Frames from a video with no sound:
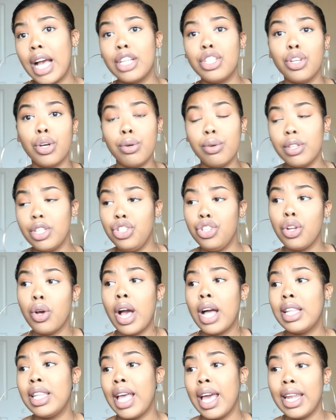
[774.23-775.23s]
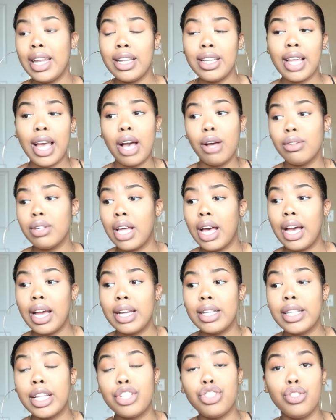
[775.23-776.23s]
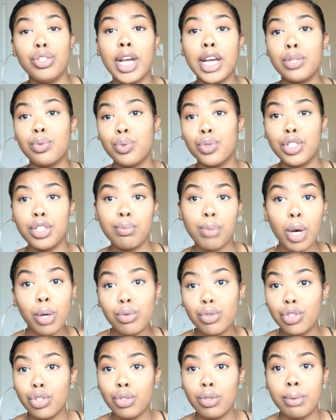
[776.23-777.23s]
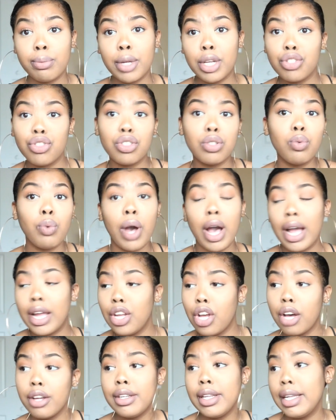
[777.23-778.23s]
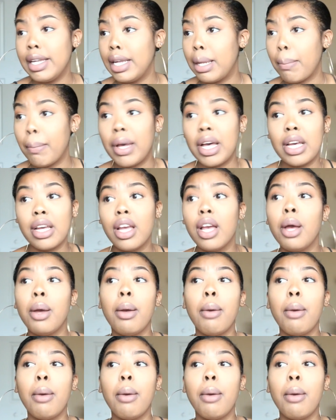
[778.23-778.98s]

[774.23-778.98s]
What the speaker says: I told you know, I had it outlined that you guys were supposed to. I'm not sure why y'all didn't, but